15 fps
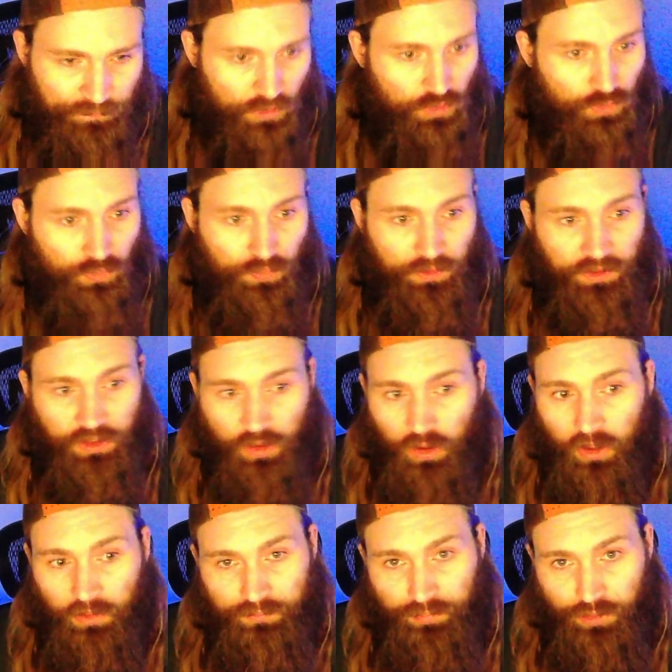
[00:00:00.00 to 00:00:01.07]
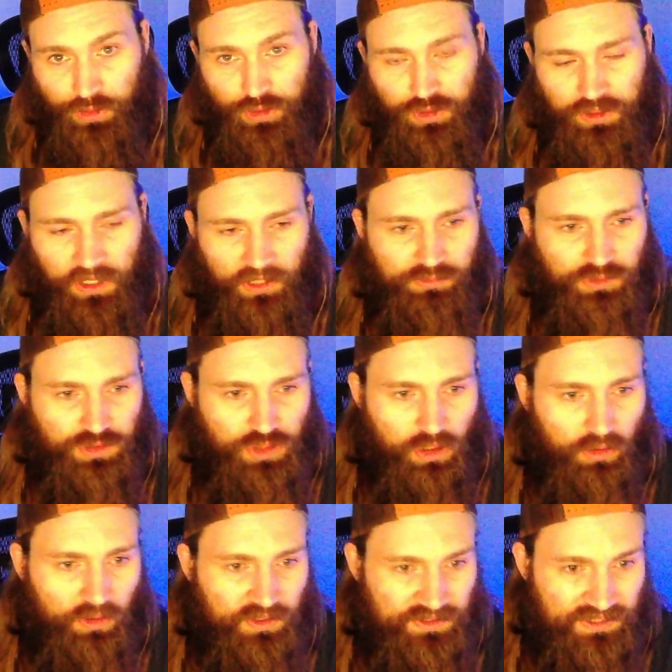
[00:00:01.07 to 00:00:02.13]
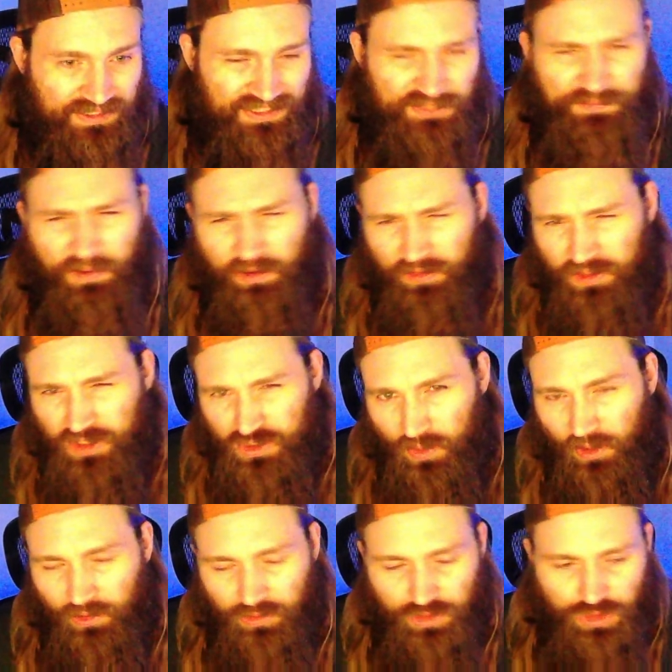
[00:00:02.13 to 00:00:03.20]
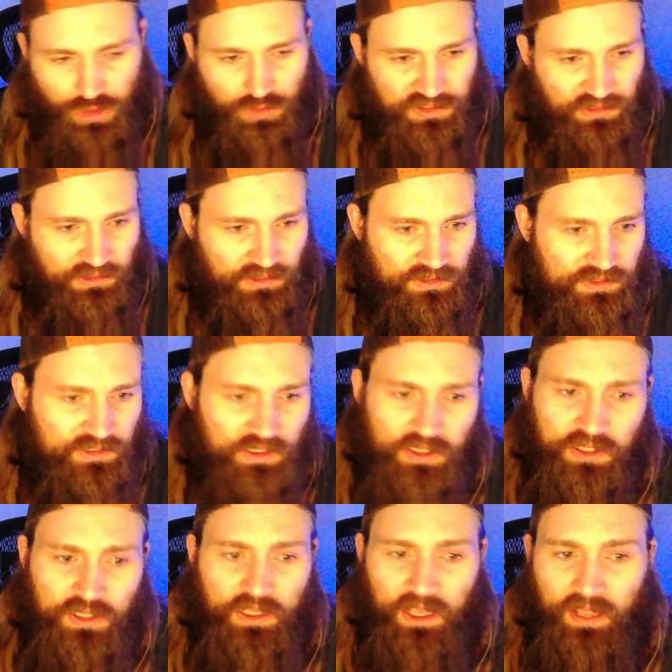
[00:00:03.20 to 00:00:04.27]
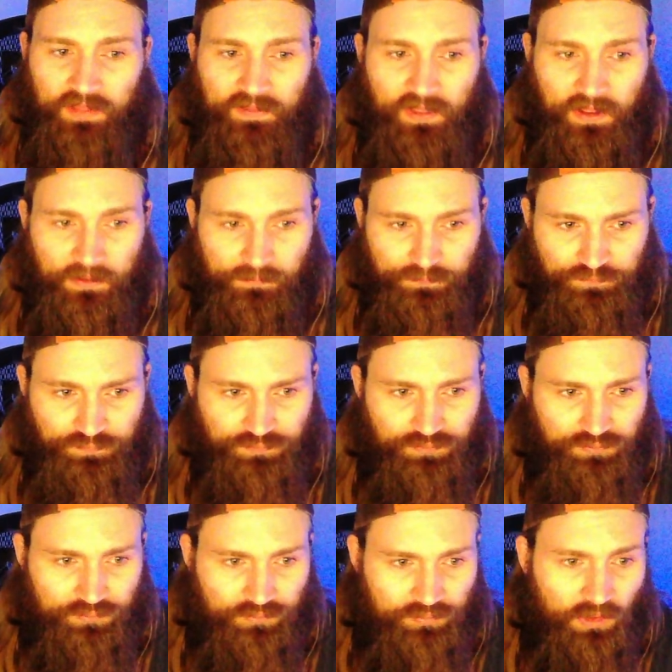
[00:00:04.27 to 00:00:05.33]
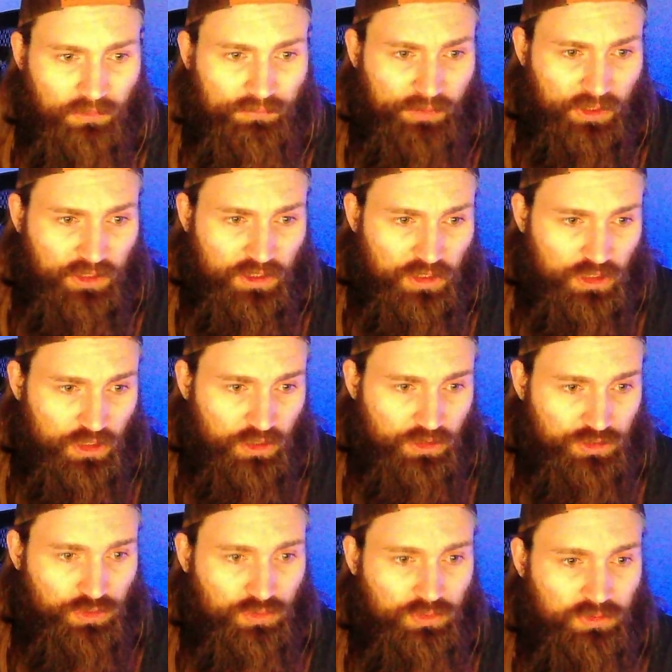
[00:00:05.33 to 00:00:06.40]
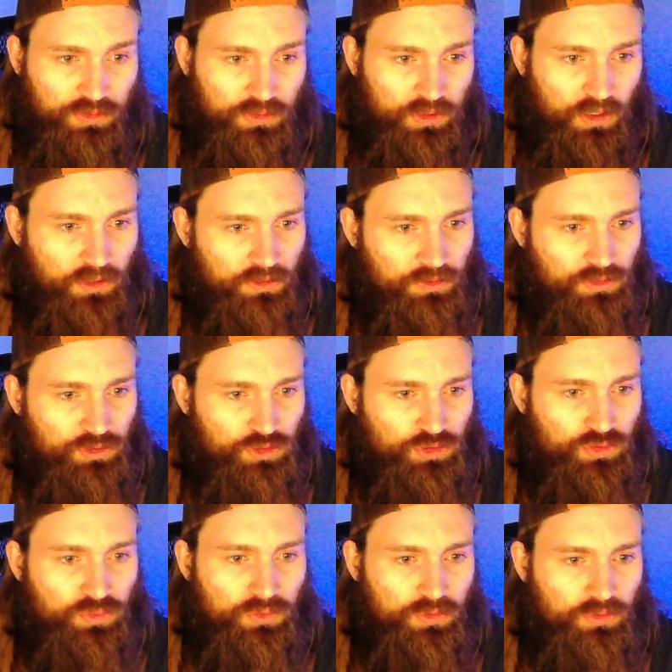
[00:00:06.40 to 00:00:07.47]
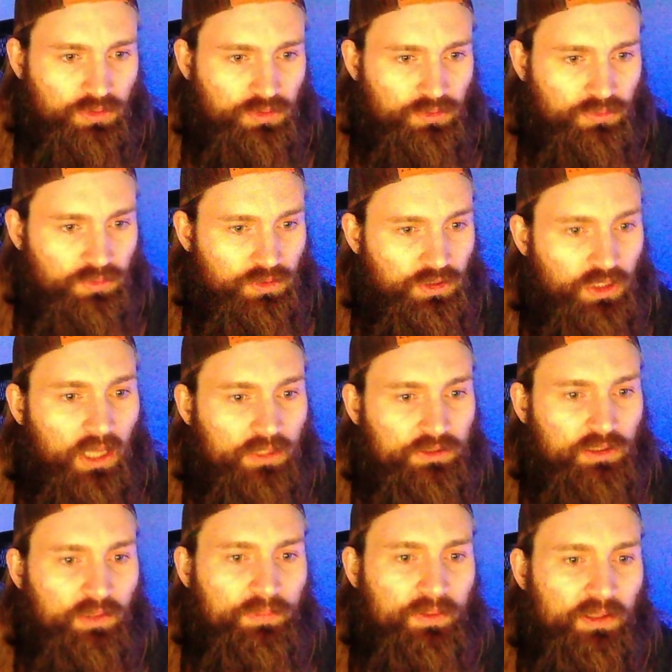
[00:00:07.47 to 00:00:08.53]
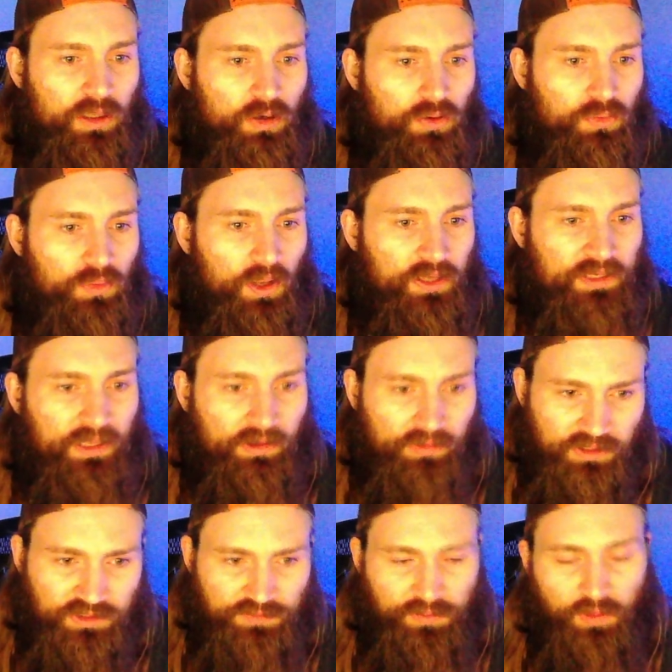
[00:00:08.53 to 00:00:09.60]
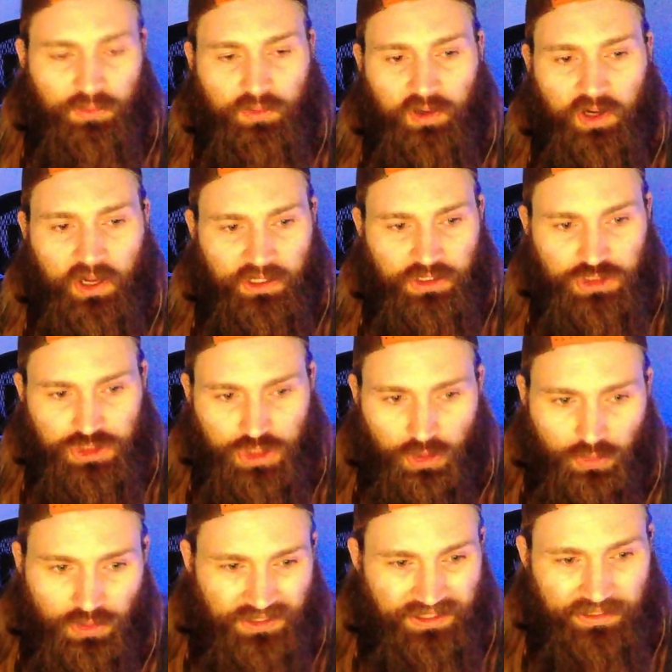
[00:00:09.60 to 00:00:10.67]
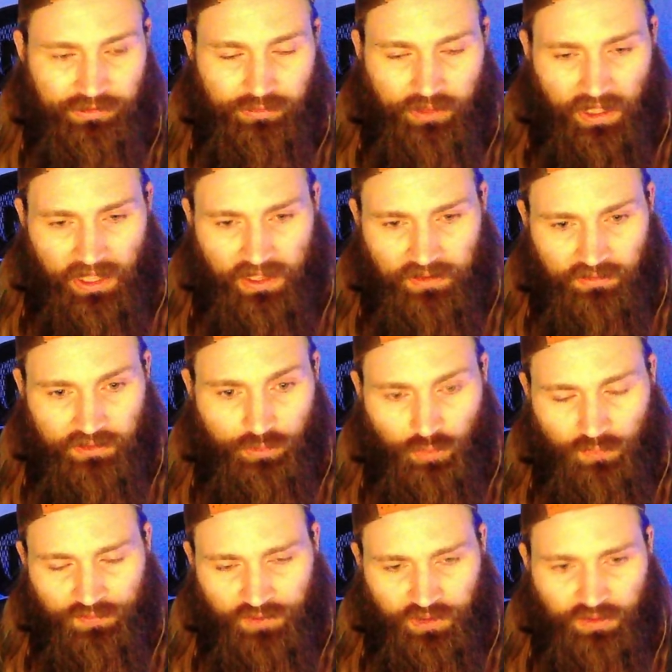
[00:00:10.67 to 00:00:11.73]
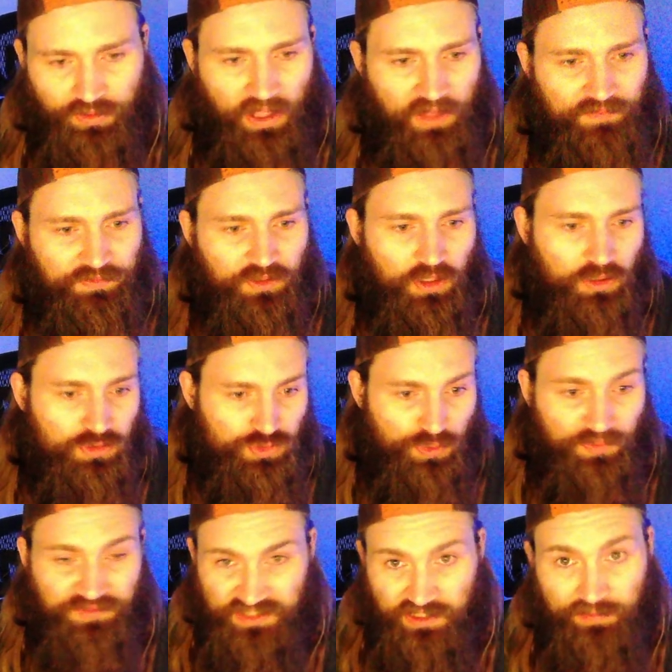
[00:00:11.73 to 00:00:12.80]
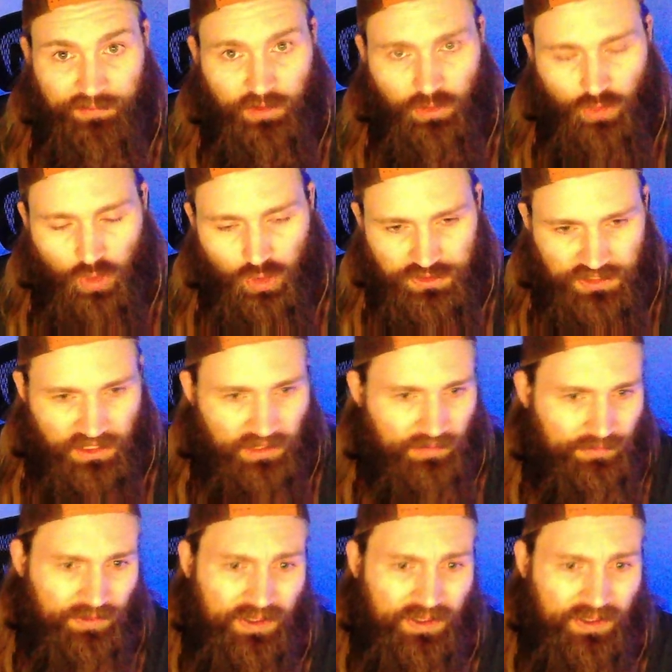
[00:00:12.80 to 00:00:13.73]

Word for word: who we know how pretty good Edgar Chairez is. He's better than his record shows, at least. And then beat uh, Joan, uh, jo- Jan Camilo Ronderos by rear naked choke a year and a half, a little over a year and a half ago. So we haven't seen him in a long time.